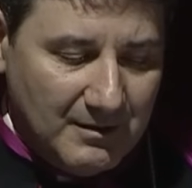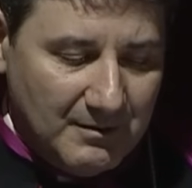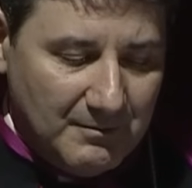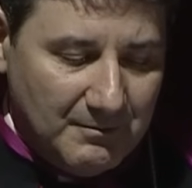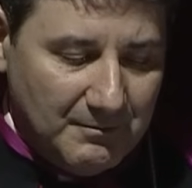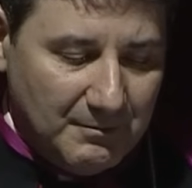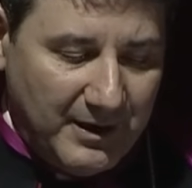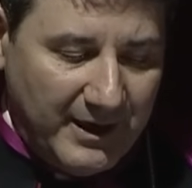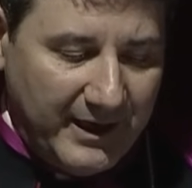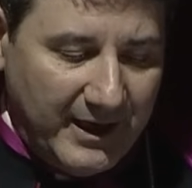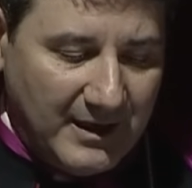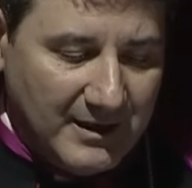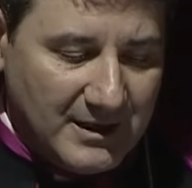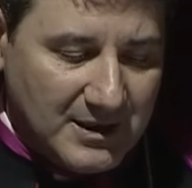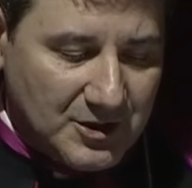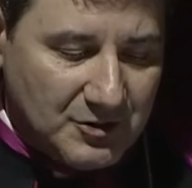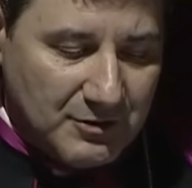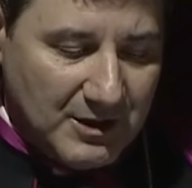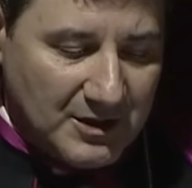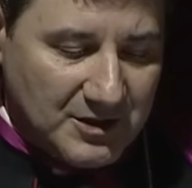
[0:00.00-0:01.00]
By any
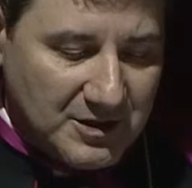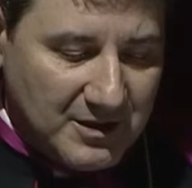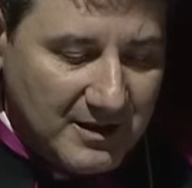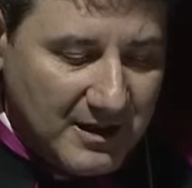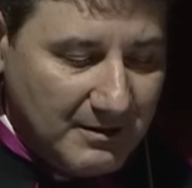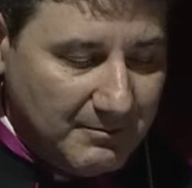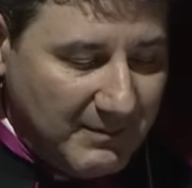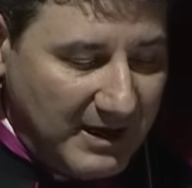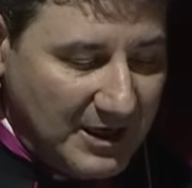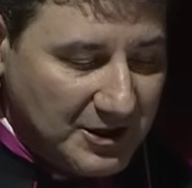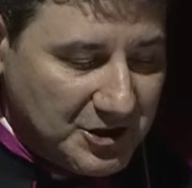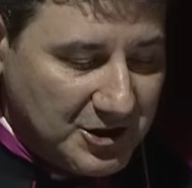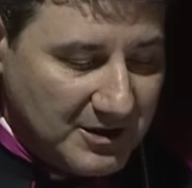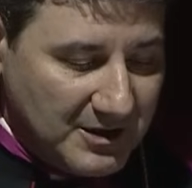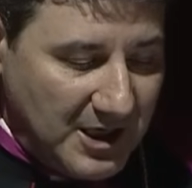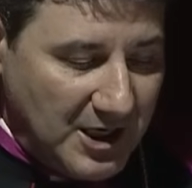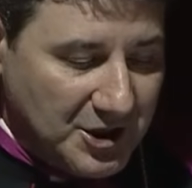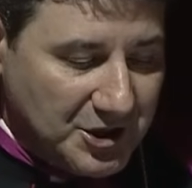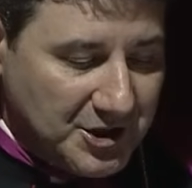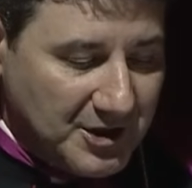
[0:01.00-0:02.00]
stretch of the
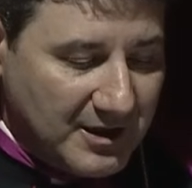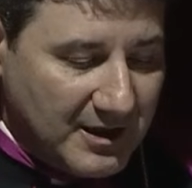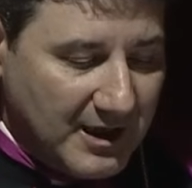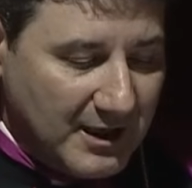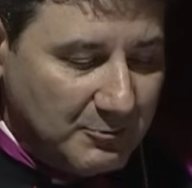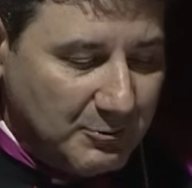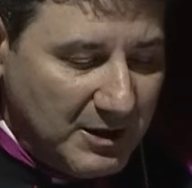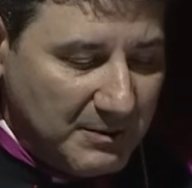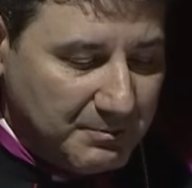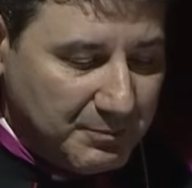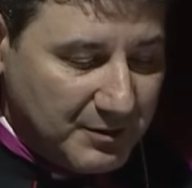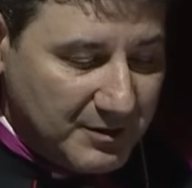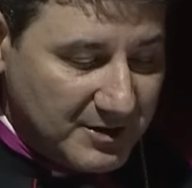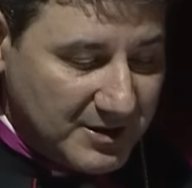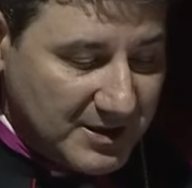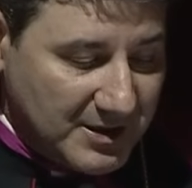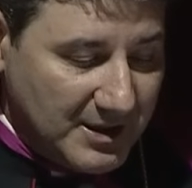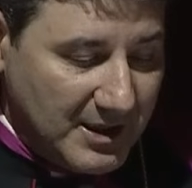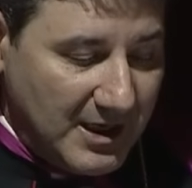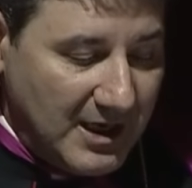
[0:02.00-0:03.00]
imagination can we
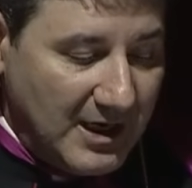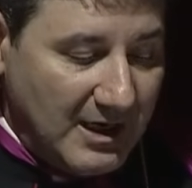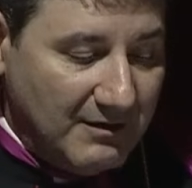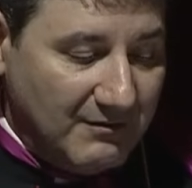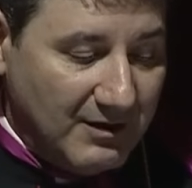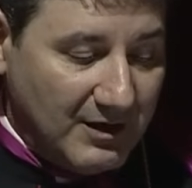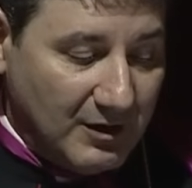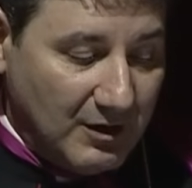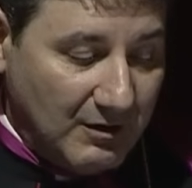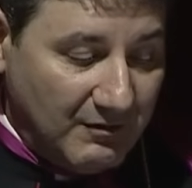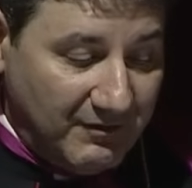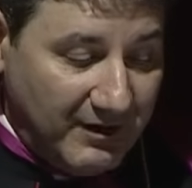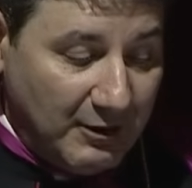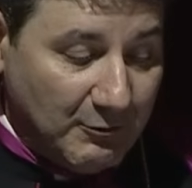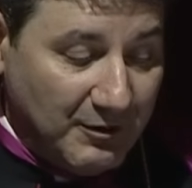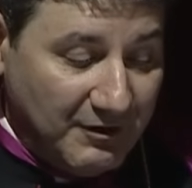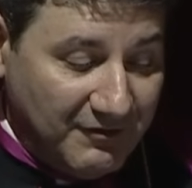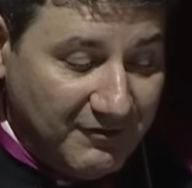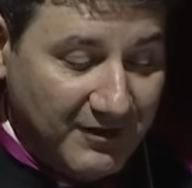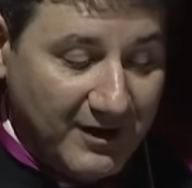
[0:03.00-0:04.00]
perceive at our
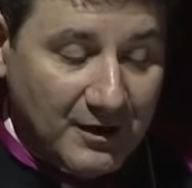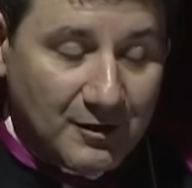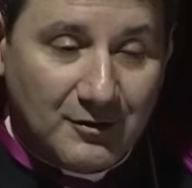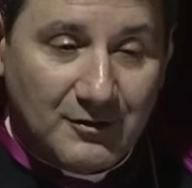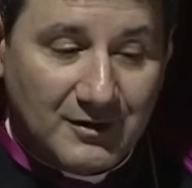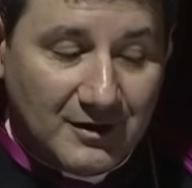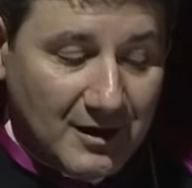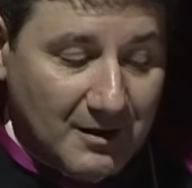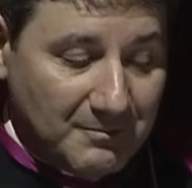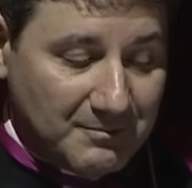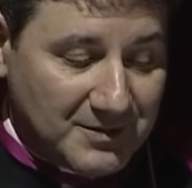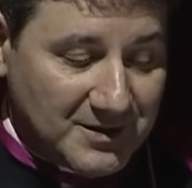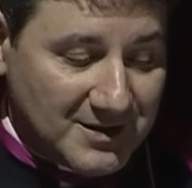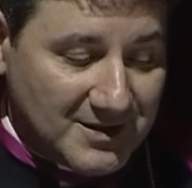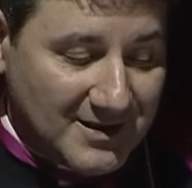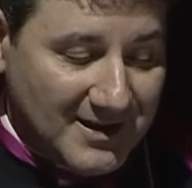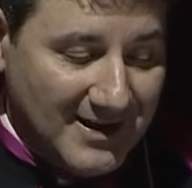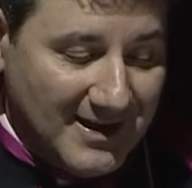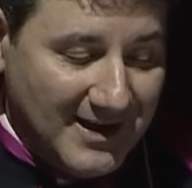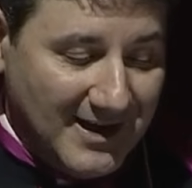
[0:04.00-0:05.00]
very
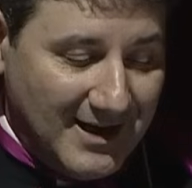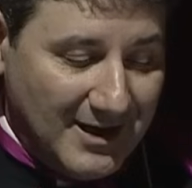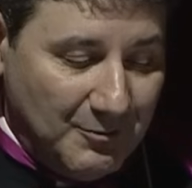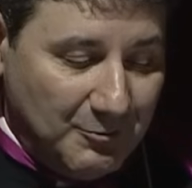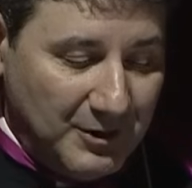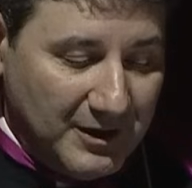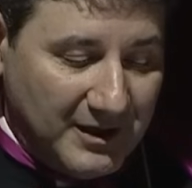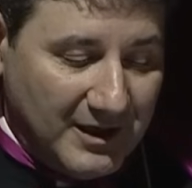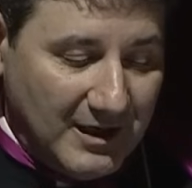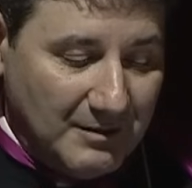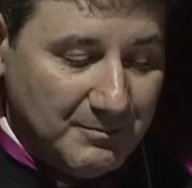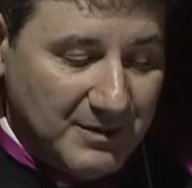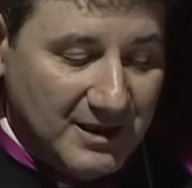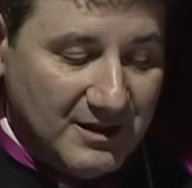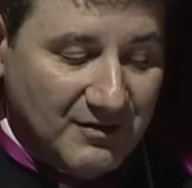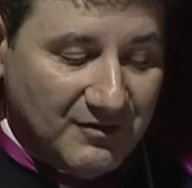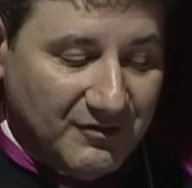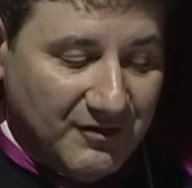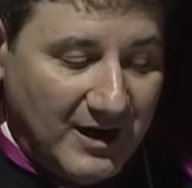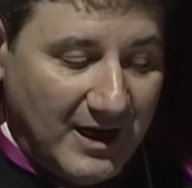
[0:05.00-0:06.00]
fingertips what can be
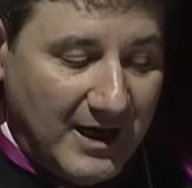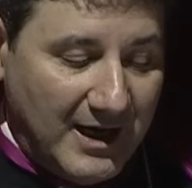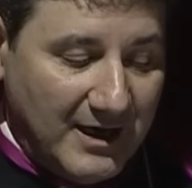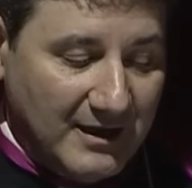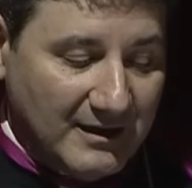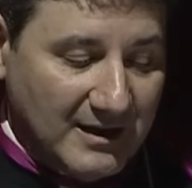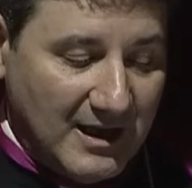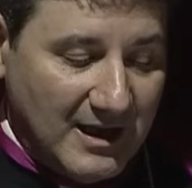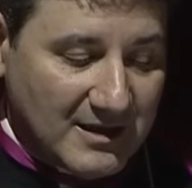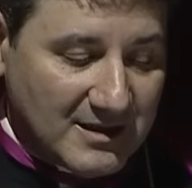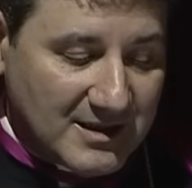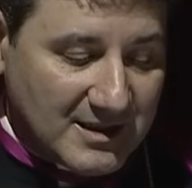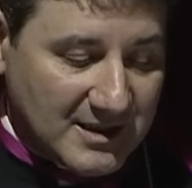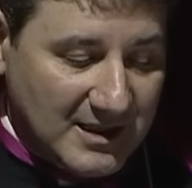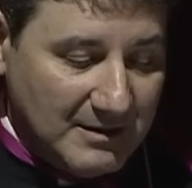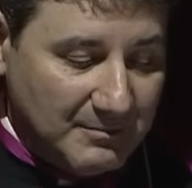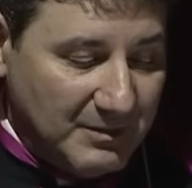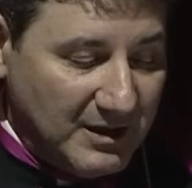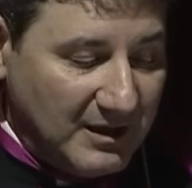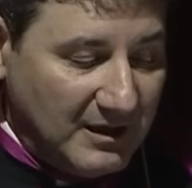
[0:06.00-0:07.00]
defined as
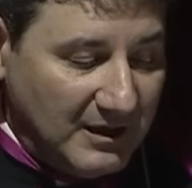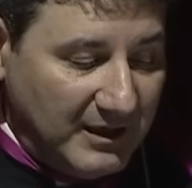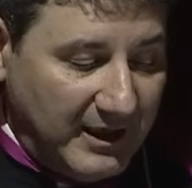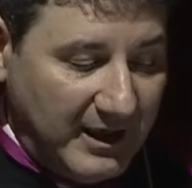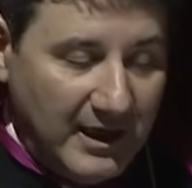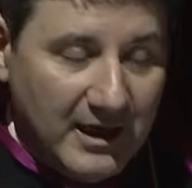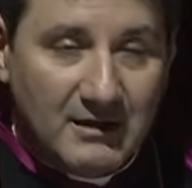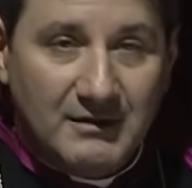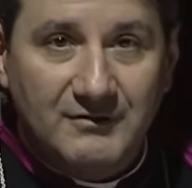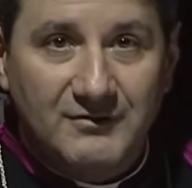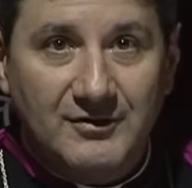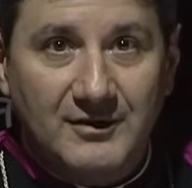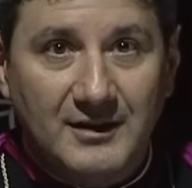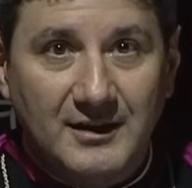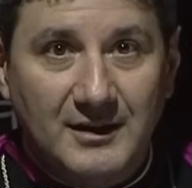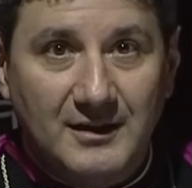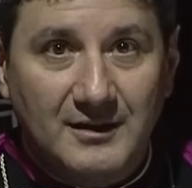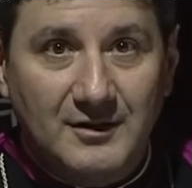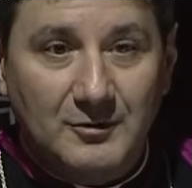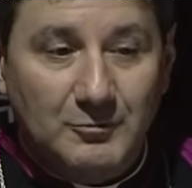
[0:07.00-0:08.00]
seemingly
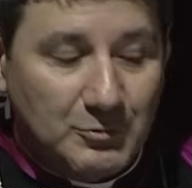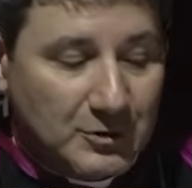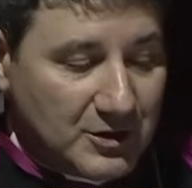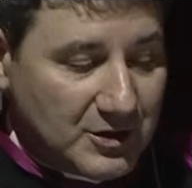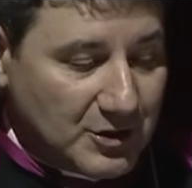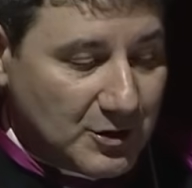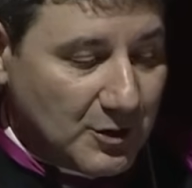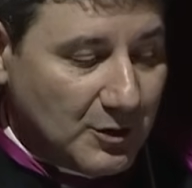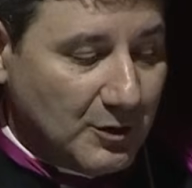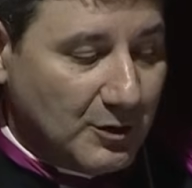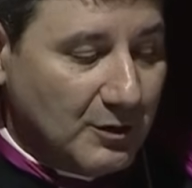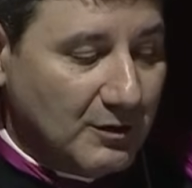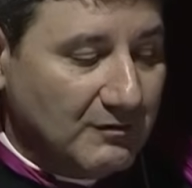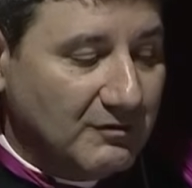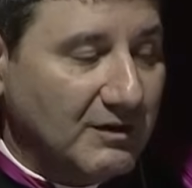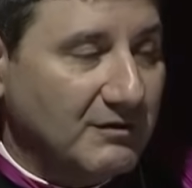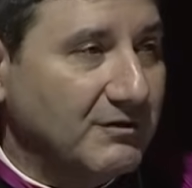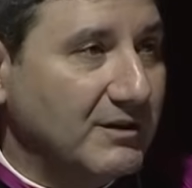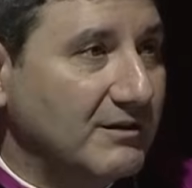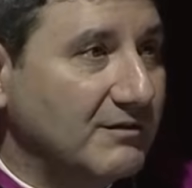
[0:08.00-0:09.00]
infinite reserve
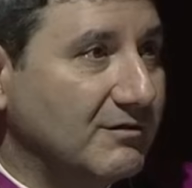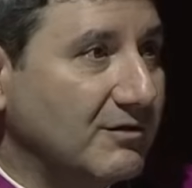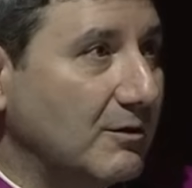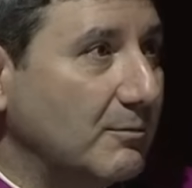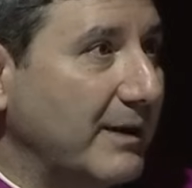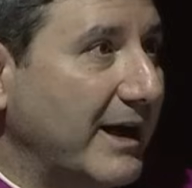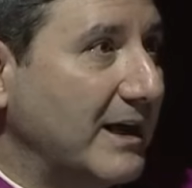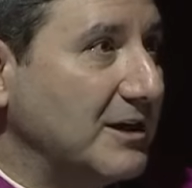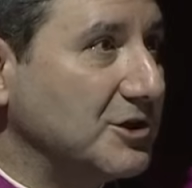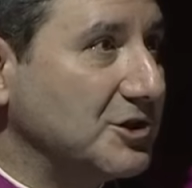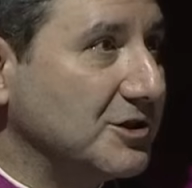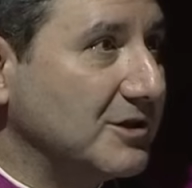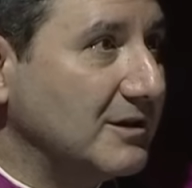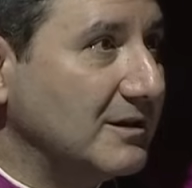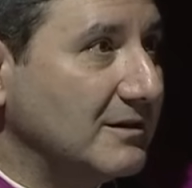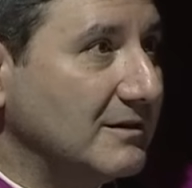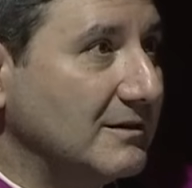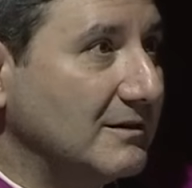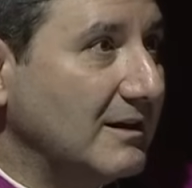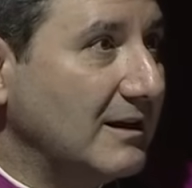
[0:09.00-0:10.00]
of
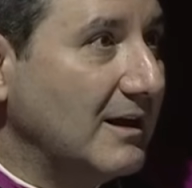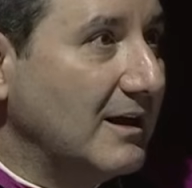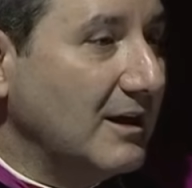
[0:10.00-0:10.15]
information,